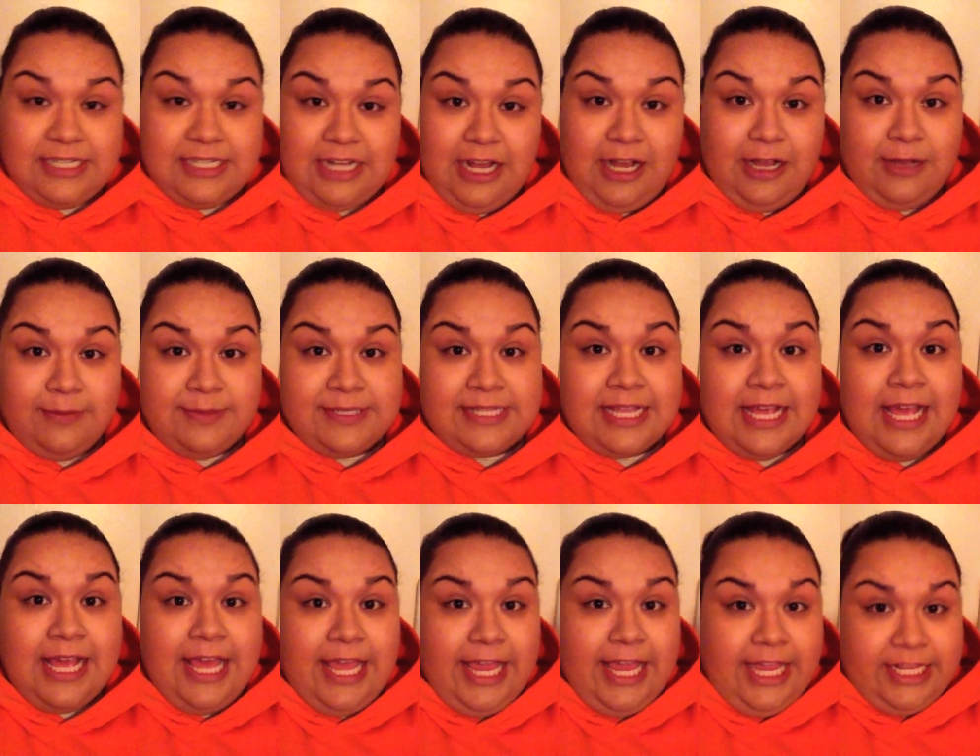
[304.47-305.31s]
dubs,
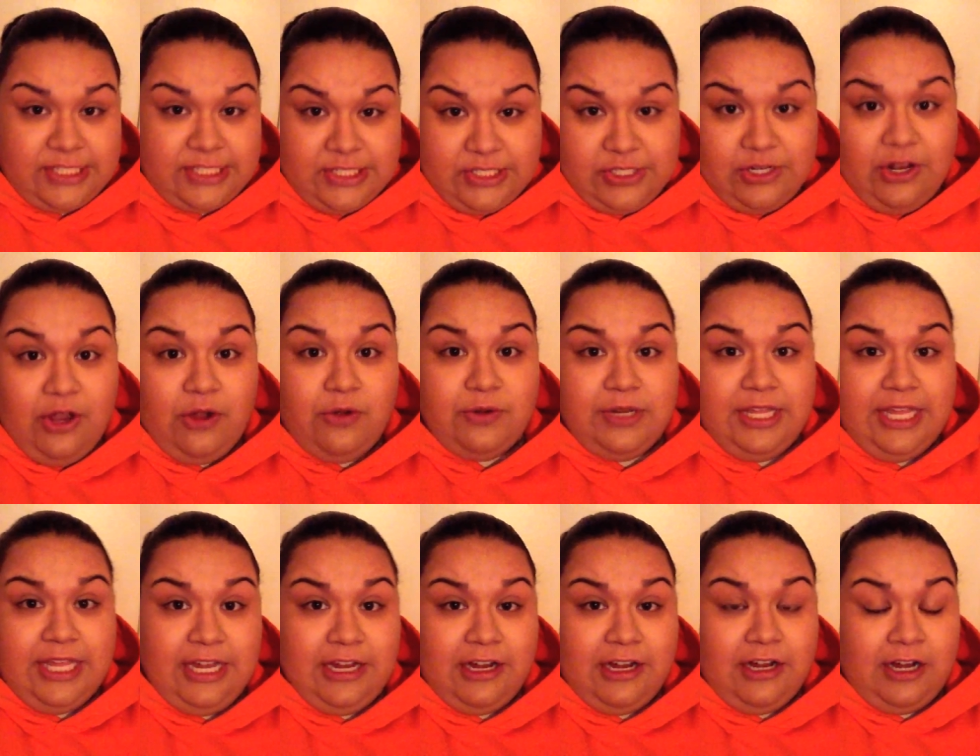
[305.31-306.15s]
it snowed
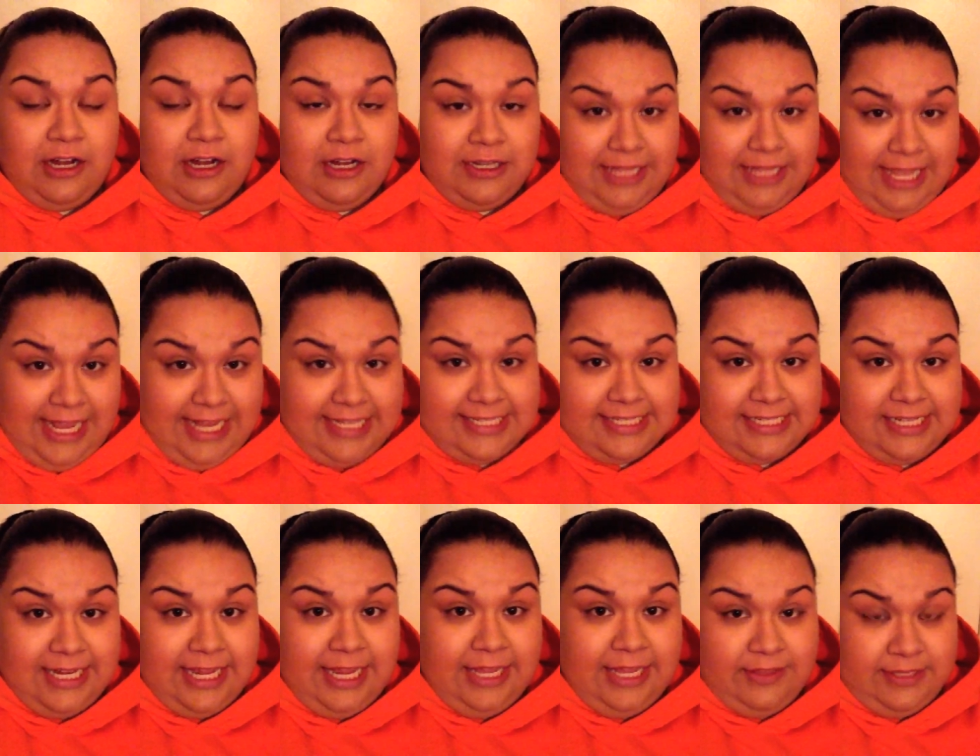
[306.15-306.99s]
here last
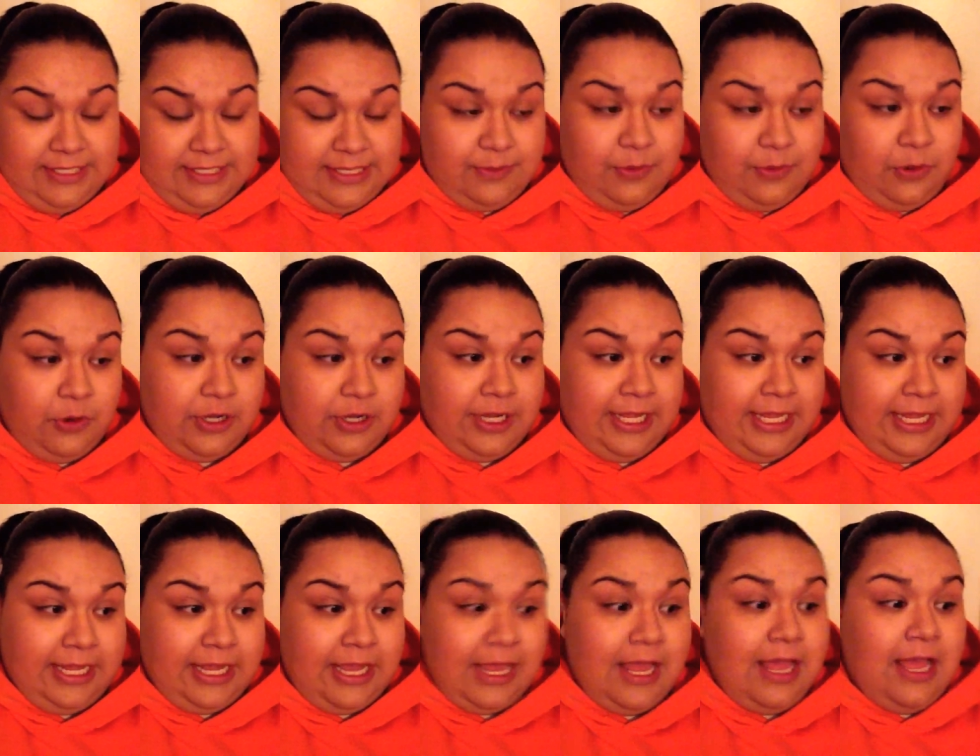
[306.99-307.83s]
night and this
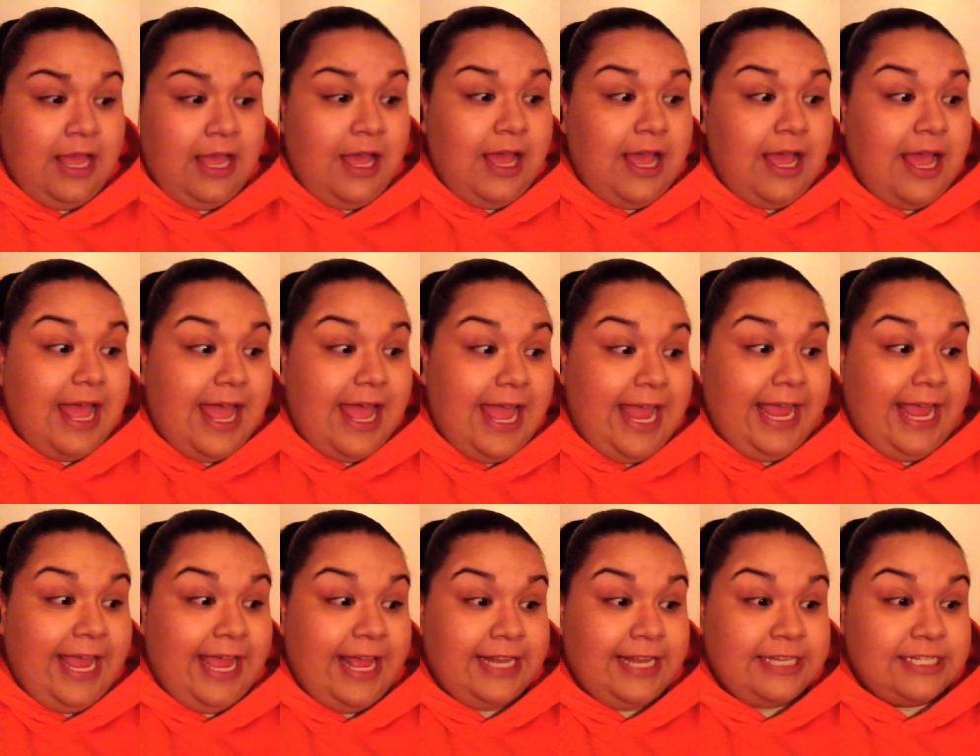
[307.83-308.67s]
morning,
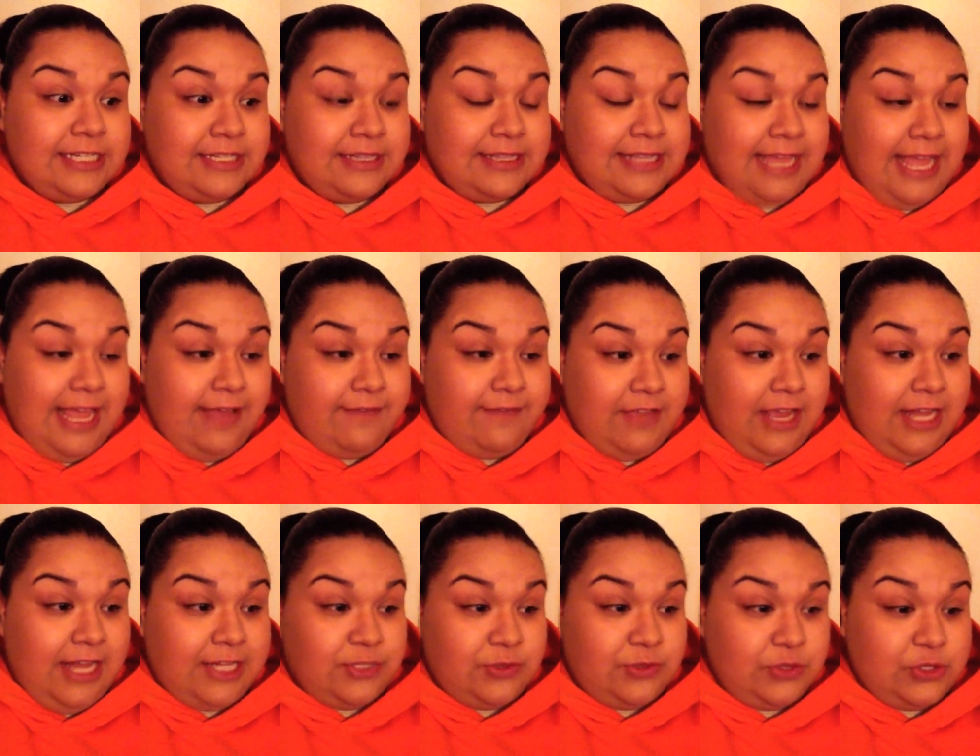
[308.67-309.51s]
and they have
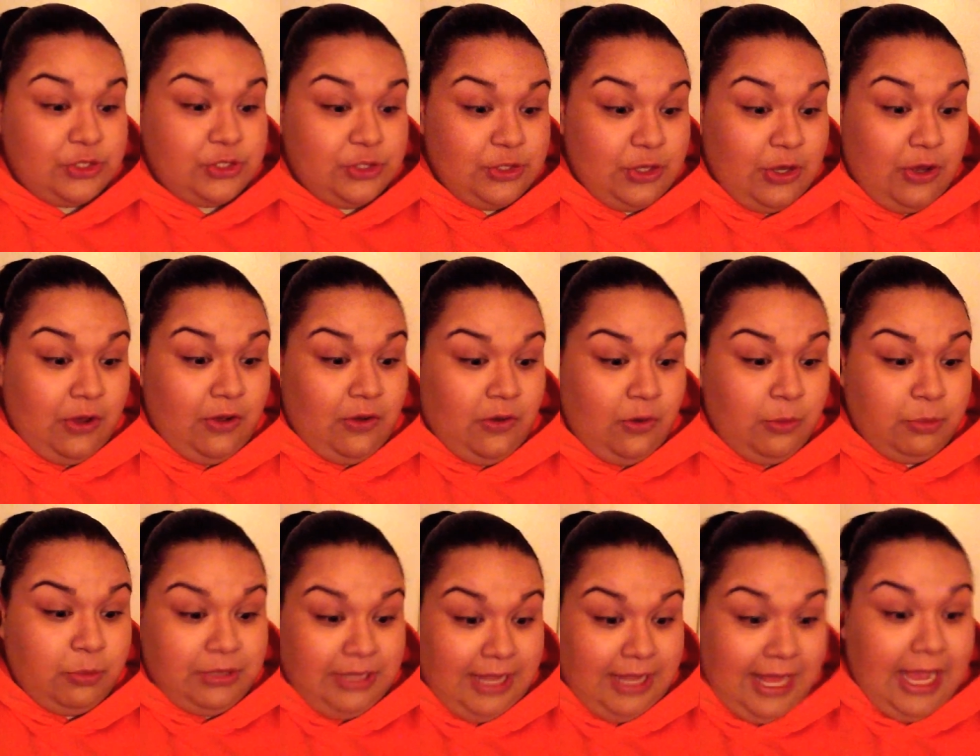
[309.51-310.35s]
yet to snow,
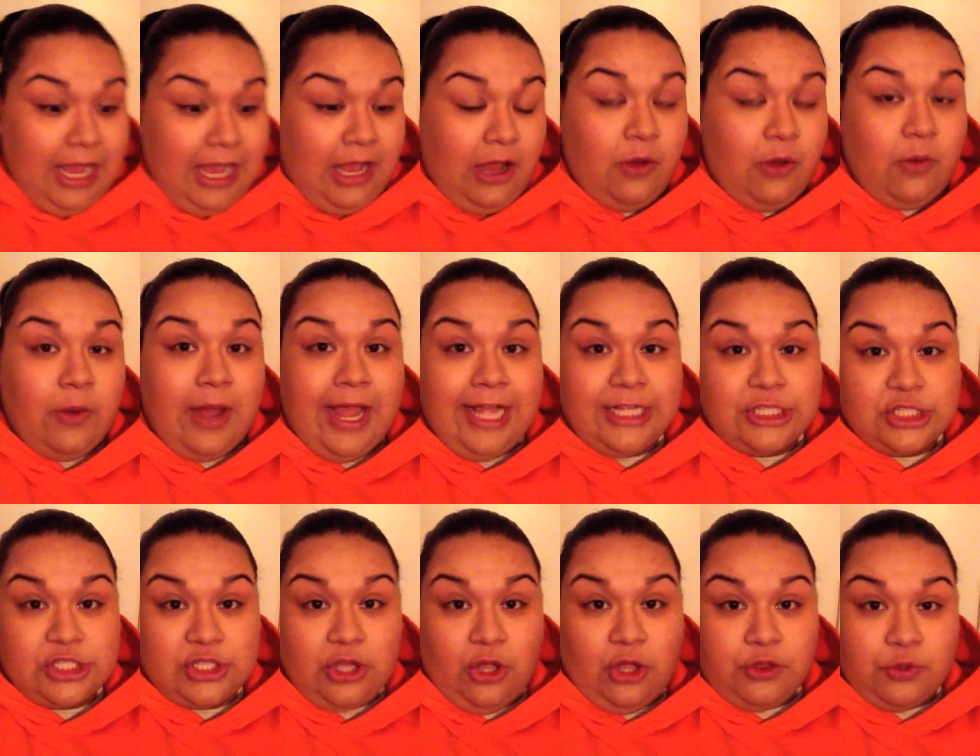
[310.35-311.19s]
plow,
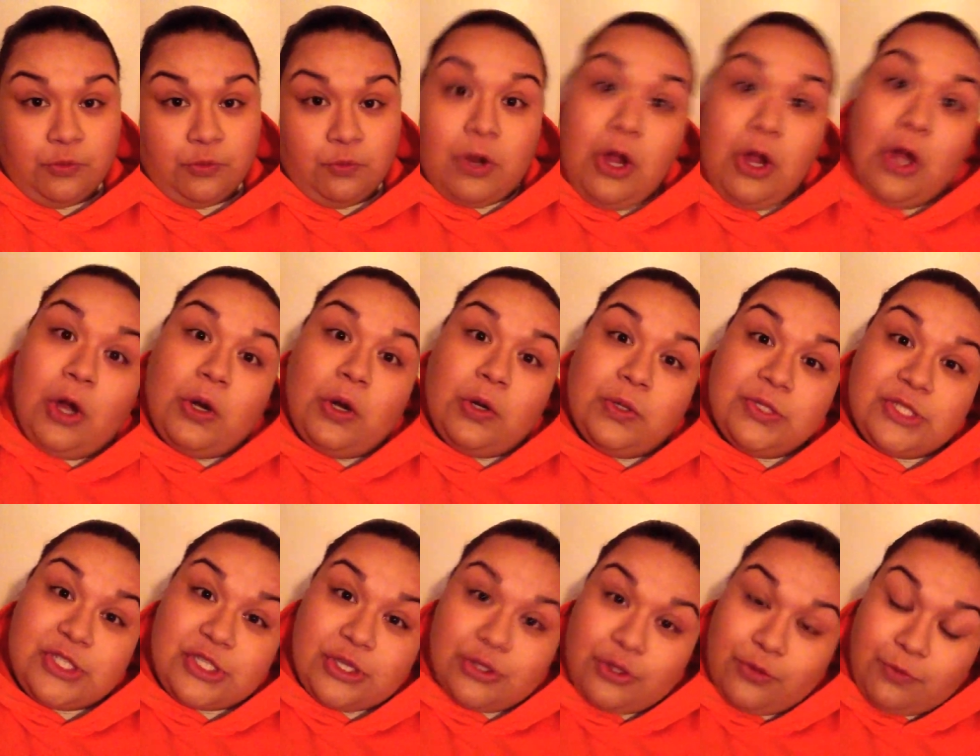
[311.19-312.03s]
and salt the
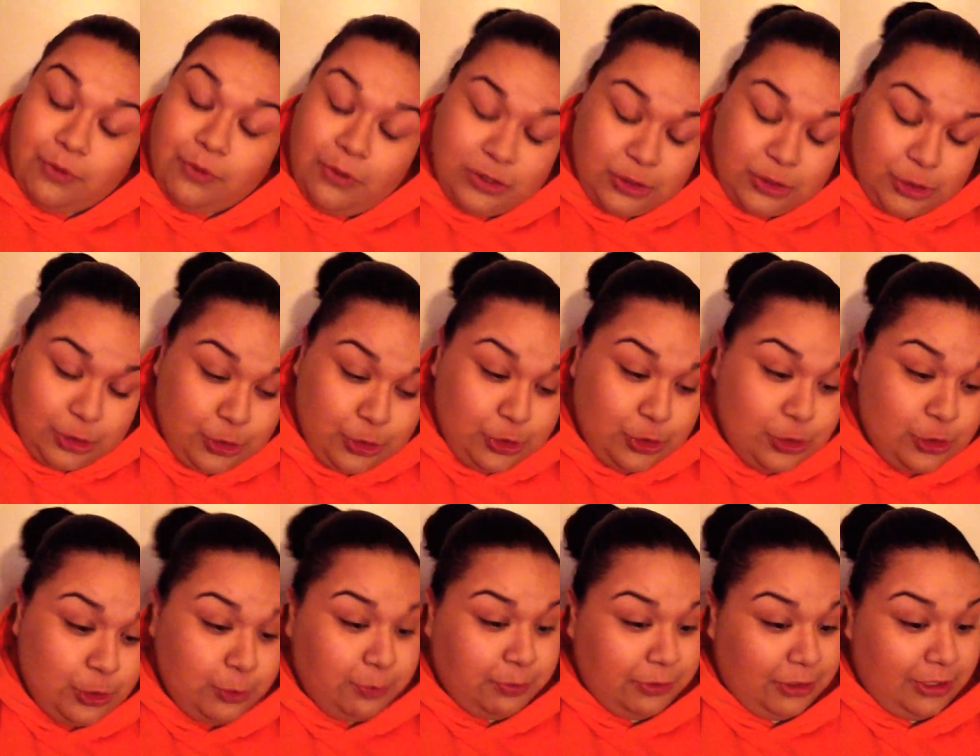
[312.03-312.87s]
roads, so the roads are
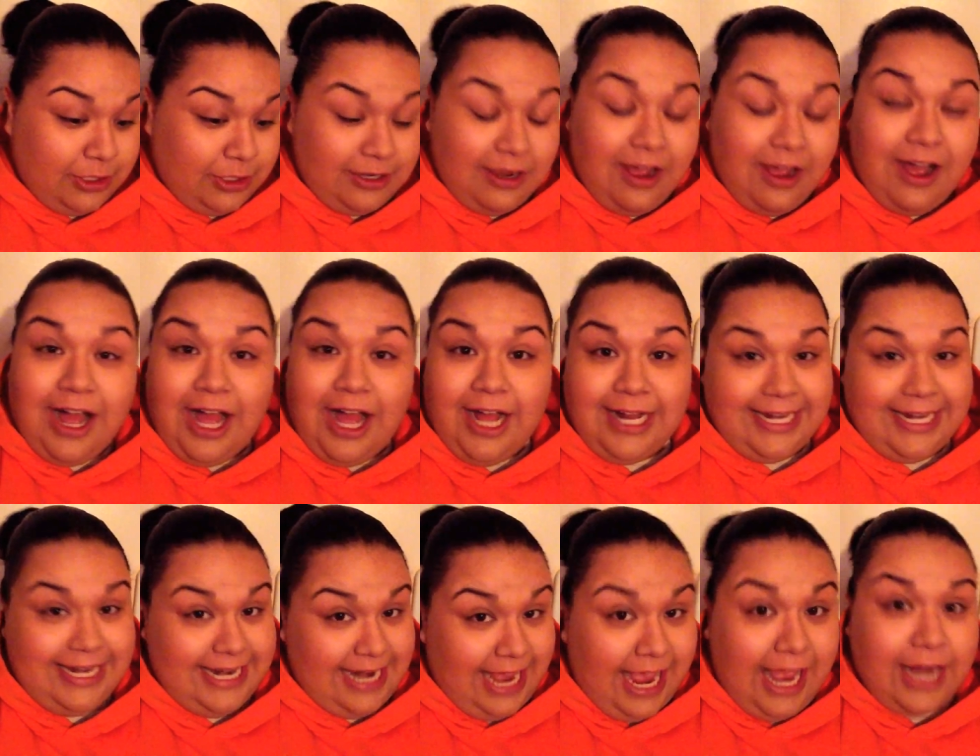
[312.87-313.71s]
super
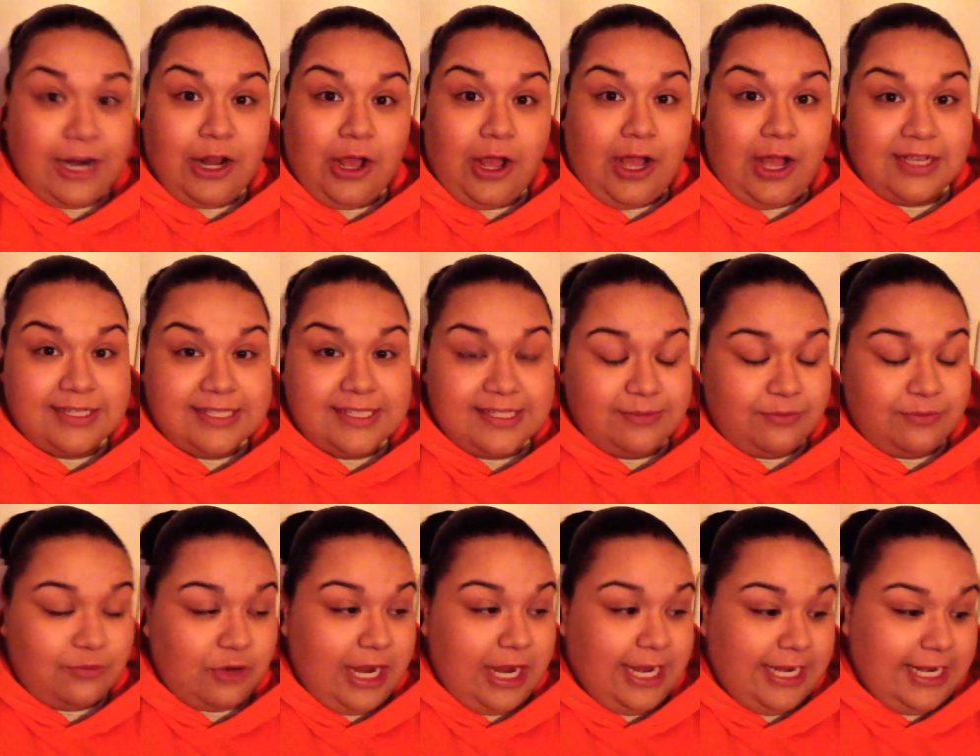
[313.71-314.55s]
not
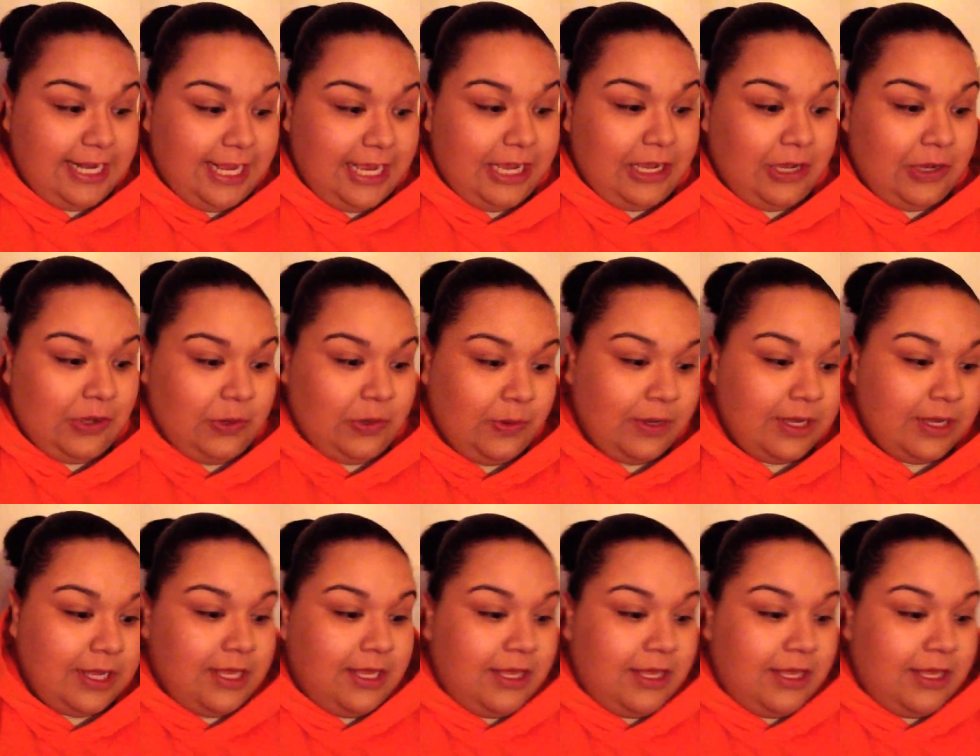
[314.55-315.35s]
awesome right now.